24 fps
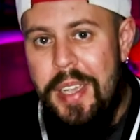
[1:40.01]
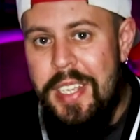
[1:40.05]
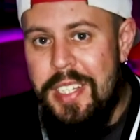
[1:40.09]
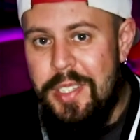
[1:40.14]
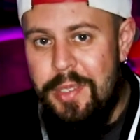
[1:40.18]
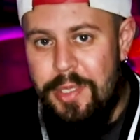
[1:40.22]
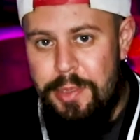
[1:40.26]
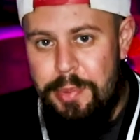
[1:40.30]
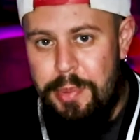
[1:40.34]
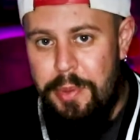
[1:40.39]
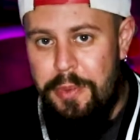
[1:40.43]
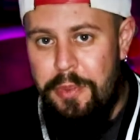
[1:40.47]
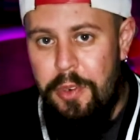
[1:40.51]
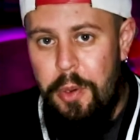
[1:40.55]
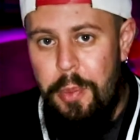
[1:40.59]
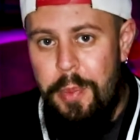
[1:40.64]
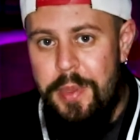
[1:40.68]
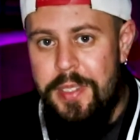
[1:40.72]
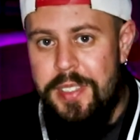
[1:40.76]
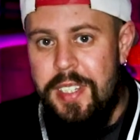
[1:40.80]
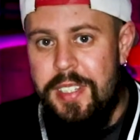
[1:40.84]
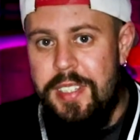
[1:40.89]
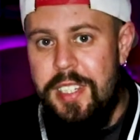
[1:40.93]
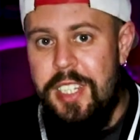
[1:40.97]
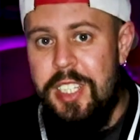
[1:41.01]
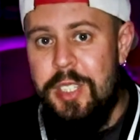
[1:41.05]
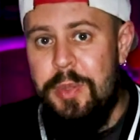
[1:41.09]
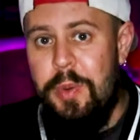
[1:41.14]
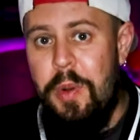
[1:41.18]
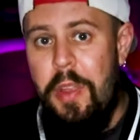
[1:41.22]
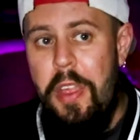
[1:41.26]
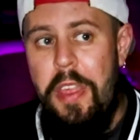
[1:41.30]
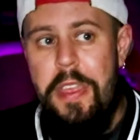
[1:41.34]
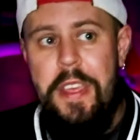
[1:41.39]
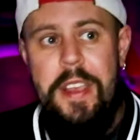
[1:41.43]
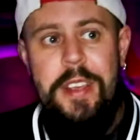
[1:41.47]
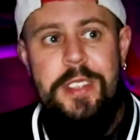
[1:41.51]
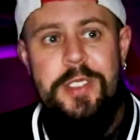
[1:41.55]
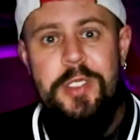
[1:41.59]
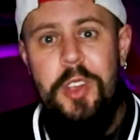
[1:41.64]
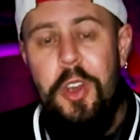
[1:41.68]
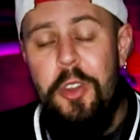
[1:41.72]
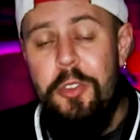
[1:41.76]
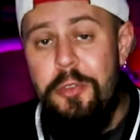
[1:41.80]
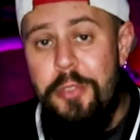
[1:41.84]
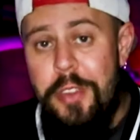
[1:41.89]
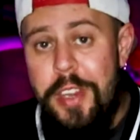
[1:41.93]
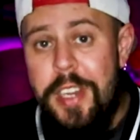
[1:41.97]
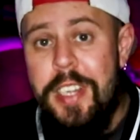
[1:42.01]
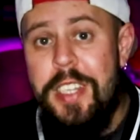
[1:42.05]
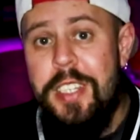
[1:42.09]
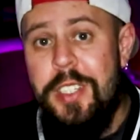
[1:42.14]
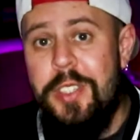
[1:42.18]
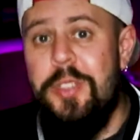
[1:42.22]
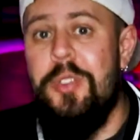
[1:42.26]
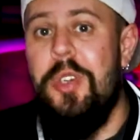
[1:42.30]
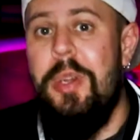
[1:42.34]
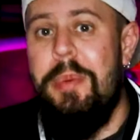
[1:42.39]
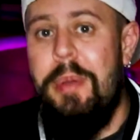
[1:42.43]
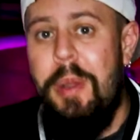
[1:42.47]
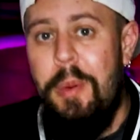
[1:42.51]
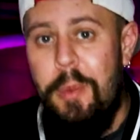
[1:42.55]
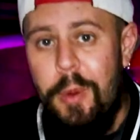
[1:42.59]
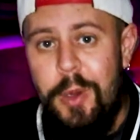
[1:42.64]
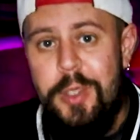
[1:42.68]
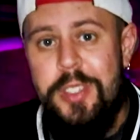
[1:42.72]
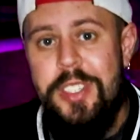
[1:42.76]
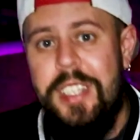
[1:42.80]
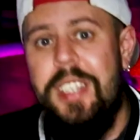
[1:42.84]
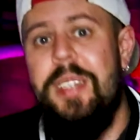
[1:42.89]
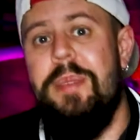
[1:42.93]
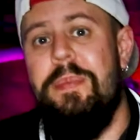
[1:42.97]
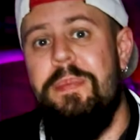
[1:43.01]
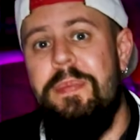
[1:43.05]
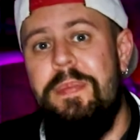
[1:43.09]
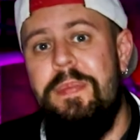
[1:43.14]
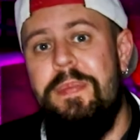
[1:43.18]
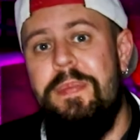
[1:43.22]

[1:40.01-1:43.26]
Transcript: into his performances is one of the things that I really enjoy about watching him.